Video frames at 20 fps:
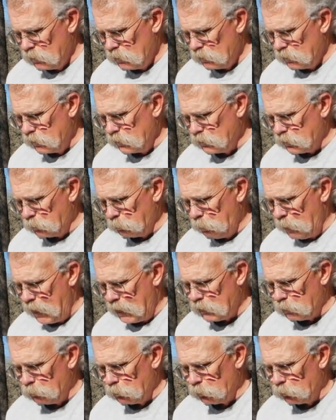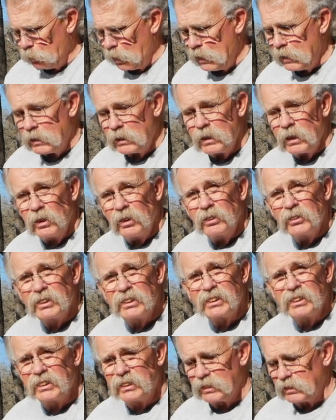These are packable
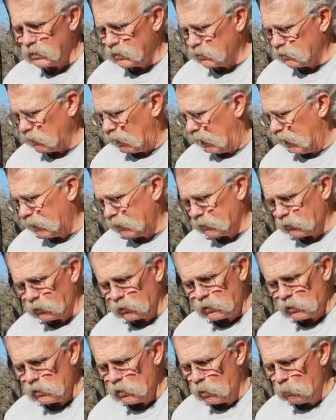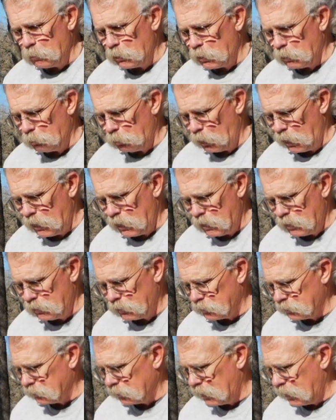raincoats. I think they're Columbia brand.
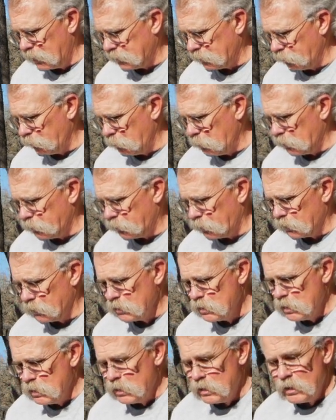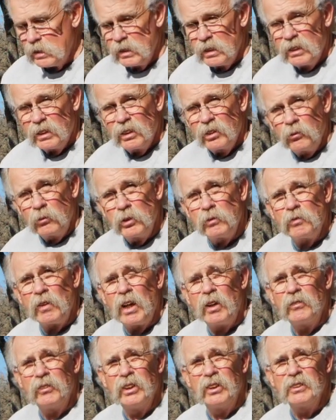There's lots of them out there. We
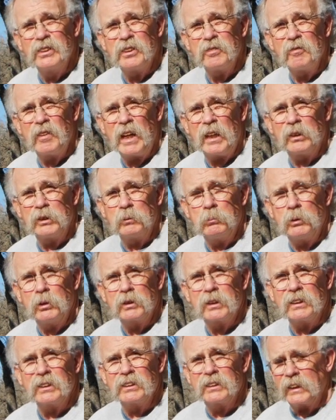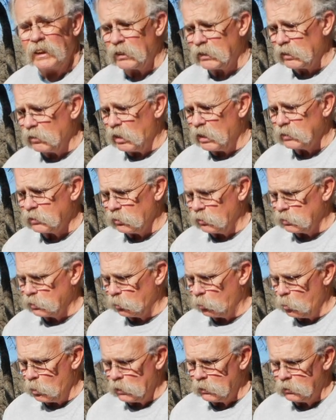found those invaluable because they can also as
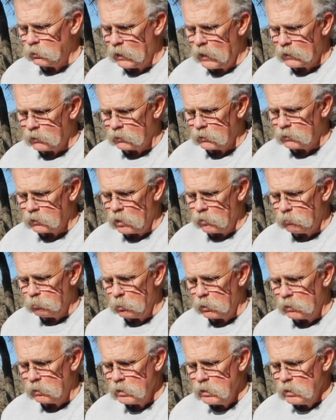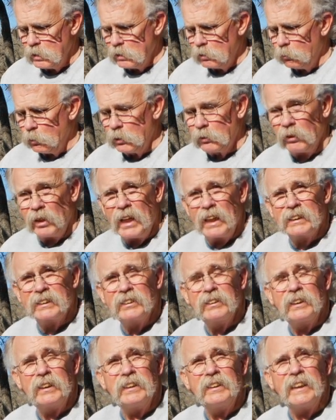a wind jacket and stuff. But we were
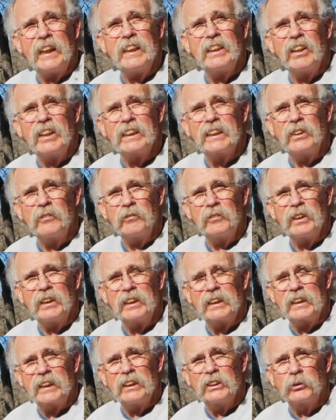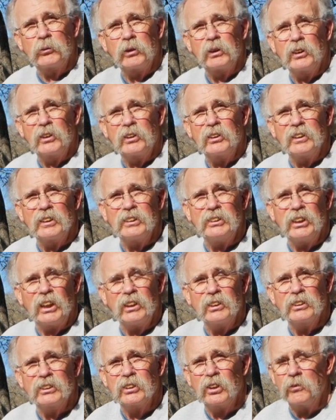actually day hiking when the kids were little in
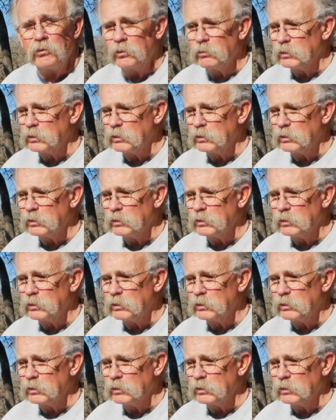Yellowstone.